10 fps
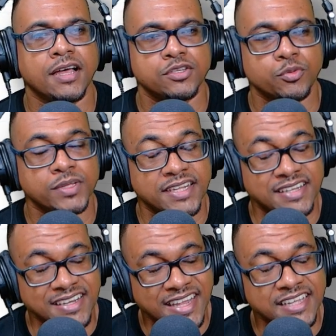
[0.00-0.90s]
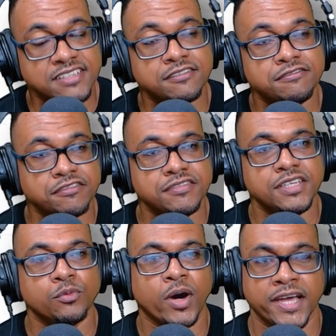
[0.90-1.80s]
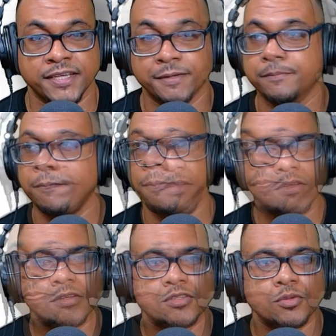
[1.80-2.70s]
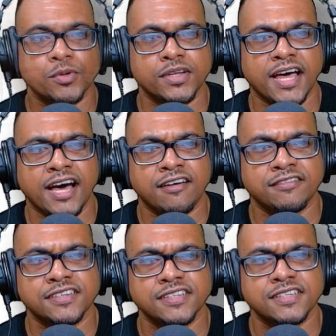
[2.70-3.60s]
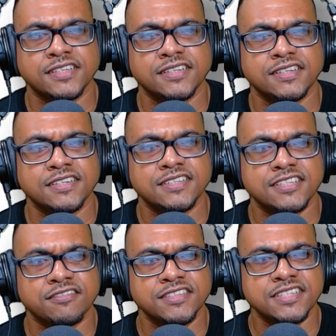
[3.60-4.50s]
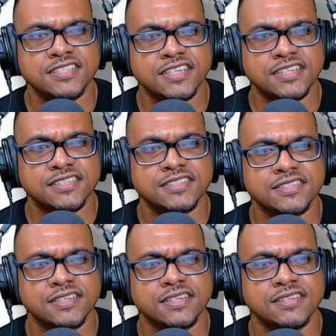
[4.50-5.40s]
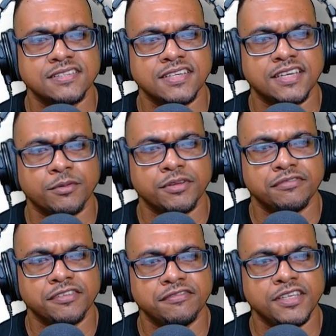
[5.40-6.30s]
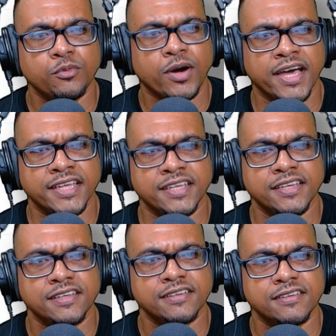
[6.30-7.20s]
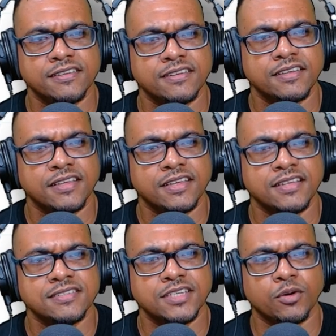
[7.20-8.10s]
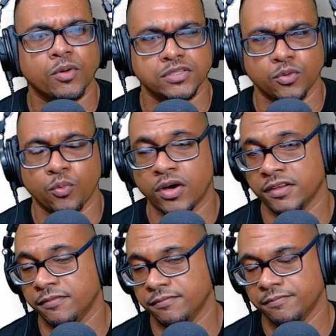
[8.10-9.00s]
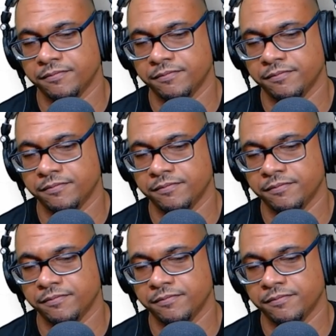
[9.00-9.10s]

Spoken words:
So we get negative 15y. So we're going to have 76 take away 15y is equal to 1.